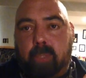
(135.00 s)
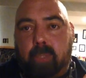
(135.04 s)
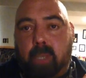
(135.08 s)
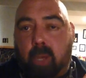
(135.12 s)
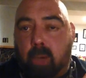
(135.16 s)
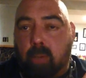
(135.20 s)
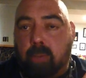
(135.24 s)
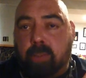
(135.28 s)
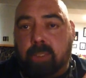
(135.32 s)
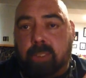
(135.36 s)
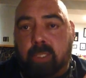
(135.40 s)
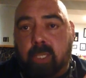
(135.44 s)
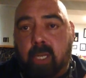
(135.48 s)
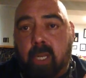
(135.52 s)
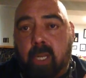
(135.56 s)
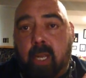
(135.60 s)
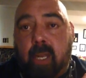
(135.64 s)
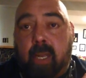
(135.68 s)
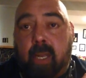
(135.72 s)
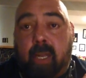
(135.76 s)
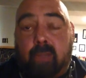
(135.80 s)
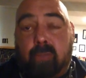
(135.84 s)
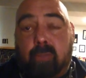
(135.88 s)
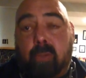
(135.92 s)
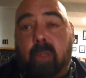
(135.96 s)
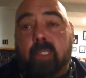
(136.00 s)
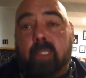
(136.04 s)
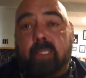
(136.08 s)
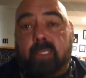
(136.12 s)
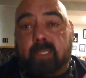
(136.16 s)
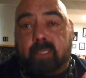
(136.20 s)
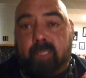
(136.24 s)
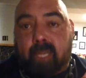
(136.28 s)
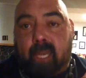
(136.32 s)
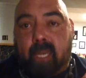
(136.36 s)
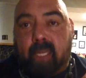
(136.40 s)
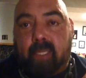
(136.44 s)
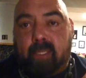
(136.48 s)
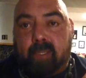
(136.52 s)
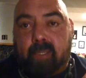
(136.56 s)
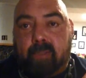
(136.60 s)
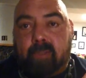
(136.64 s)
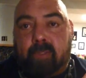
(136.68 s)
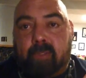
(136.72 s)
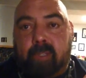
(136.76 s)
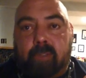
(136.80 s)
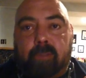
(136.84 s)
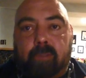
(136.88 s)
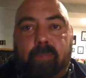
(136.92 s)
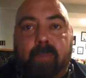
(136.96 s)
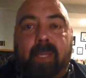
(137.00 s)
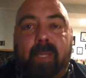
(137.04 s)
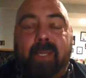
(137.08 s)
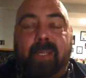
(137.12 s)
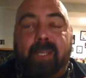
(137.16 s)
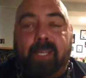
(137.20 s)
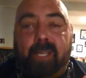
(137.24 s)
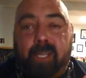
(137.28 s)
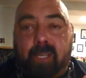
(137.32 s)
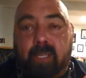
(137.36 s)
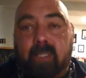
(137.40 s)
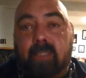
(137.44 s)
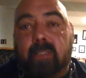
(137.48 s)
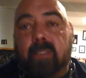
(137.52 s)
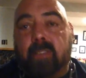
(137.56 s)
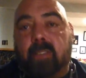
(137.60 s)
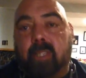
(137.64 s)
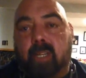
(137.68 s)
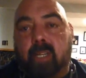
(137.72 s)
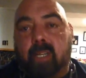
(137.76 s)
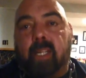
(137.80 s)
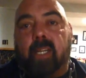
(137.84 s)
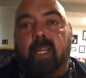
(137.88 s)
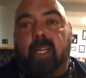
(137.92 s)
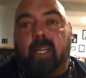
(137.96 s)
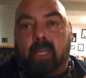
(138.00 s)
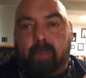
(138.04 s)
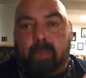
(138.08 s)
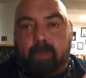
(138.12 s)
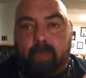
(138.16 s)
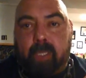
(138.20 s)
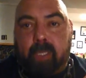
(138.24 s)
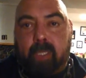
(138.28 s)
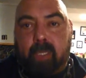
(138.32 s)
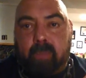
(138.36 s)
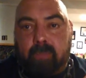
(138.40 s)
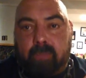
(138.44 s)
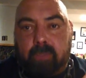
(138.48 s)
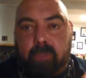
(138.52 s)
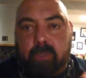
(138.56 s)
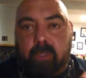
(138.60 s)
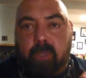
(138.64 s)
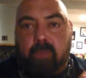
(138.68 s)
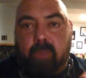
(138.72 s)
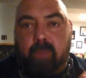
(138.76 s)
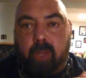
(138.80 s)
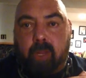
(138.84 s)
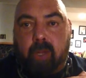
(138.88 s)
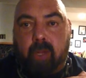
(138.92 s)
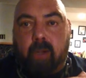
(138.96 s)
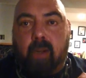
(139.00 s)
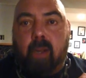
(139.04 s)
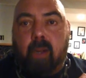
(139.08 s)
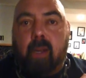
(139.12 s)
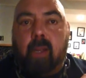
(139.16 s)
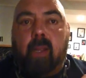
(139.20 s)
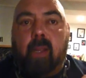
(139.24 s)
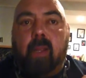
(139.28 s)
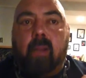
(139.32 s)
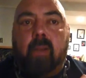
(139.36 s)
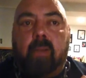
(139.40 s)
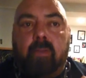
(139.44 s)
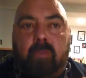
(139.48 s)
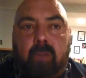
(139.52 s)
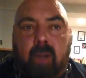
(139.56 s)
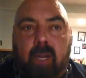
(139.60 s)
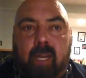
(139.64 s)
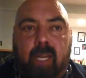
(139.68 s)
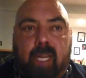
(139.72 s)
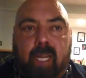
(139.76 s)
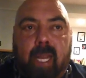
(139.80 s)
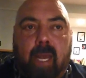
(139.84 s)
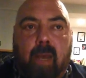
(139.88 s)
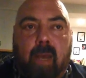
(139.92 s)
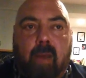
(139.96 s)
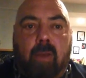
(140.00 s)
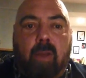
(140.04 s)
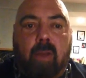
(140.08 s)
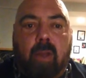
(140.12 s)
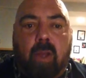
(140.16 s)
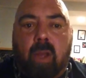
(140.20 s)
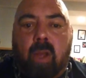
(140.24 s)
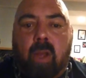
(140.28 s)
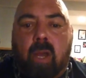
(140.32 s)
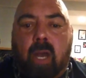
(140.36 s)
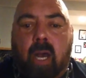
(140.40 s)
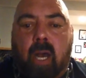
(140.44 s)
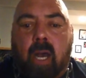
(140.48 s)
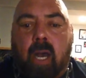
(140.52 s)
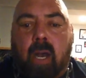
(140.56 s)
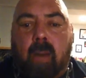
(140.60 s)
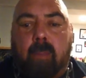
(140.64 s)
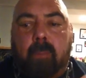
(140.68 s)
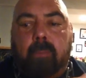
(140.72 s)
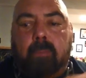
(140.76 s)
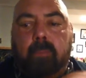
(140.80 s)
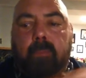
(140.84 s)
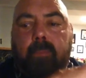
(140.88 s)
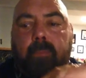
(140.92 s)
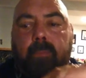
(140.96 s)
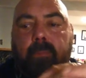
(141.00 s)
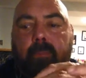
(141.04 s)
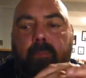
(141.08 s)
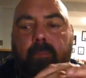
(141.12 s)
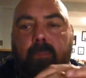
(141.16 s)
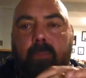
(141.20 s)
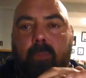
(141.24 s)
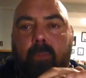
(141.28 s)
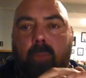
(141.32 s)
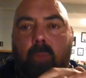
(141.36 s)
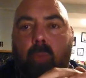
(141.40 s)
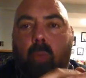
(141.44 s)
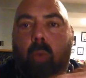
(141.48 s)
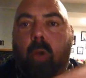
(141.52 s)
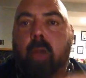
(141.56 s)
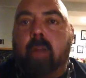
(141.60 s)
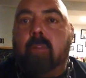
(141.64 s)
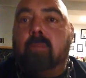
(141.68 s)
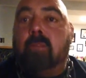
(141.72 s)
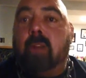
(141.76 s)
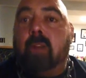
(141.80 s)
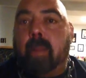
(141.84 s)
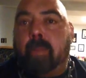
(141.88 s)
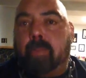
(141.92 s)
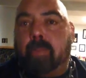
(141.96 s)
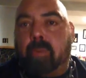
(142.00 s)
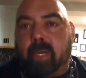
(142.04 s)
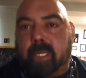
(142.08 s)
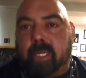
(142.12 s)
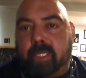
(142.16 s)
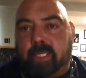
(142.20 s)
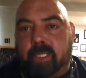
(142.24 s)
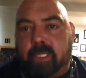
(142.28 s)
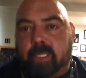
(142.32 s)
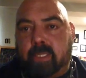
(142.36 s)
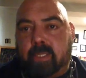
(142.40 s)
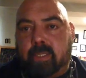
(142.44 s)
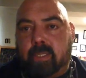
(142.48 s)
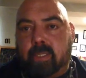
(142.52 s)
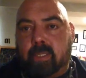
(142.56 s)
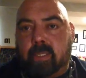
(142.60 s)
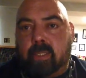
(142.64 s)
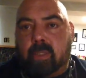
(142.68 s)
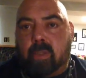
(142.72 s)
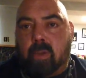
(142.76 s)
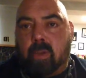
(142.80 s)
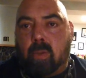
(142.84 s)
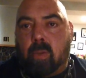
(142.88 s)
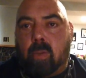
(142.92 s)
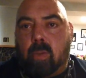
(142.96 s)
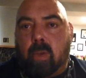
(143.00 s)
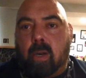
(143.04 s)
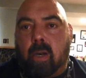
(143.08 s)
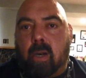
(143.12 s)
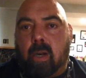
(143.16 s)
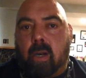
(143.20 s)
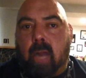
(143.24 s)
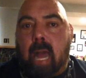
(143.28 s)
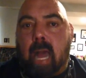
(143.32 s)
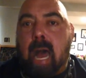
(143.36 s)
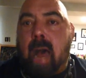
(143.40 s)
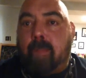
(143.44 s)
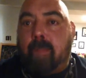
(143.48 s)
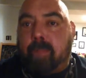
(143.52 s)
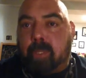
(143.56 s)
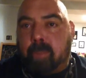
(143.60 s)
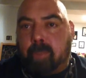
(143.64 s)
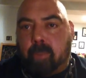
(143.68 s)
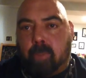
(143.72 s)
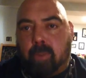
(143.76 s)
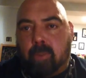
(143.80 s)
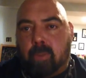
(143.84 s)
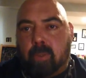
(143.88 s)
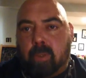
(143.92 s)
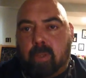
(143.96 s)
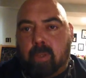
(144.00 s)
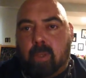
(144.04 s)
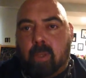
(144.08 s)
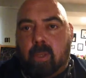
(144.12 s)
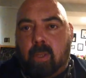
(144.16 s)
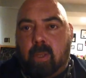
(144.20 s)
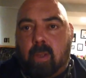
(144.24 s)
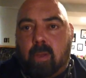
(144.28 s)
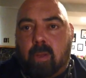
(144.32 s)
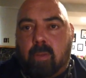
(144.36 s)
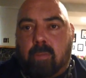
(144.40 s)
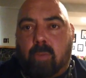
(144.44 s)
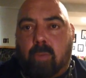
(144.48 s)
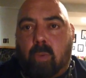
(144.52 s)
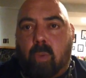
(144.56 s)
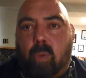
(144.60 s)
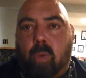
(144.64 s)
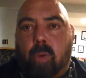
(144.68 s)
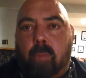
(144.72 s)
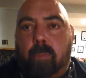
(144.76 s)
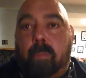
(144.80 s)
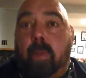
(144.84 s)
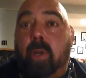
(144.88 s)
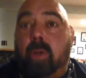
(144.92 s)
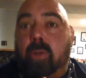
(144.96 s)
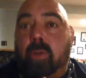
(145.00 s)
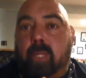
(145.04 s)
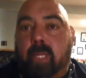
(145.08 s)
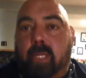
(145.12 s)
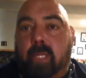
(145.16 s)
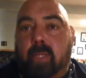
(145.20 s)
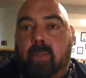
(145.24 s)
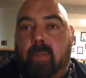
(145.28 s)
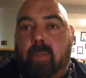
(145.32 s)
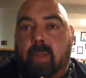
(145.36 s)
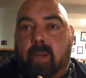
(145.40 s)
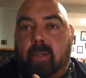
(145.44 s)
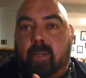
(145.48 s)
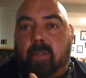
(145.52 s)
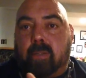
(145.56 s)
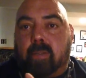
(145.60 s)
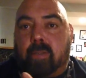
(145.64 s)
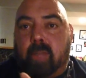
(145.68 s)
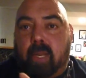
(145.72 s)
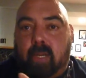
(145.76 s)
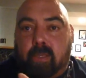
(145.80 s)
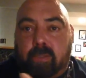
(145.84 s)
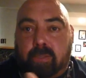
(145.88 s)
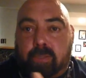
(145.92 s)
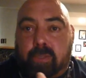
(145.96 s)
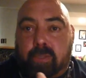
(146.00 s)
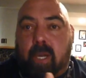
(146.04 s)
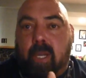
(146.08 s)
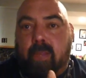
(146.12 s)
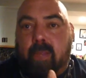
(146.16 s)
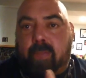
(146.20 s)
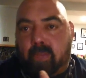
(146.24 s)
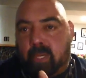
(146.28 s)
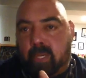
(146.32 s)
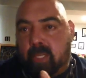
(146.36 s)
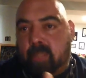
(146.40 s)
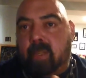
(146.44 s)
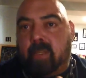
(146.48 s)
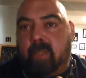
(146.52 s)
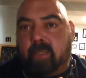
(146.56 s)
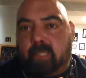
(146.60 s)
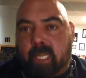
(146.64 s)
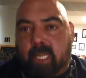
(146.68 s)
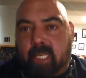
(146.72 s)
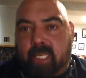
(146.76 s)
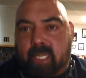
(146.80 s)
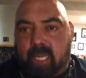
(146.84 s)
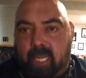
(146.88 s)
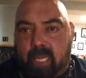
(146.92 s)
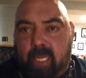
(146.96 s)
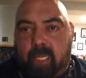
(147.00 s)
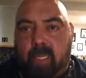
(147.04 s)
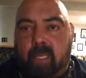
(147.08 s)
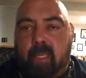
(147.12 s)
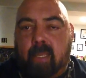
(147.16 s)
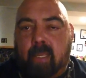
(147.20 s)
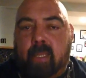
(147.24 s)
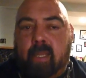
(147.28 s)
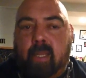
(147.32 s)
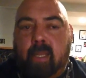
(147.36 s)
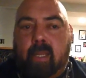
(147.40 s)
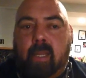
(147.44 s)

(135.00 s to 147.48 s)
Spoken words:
coach as well as a scientist. He spent years studying Olympic lifters over there, finding out what rep ranges were optimal for building their strength and their technique.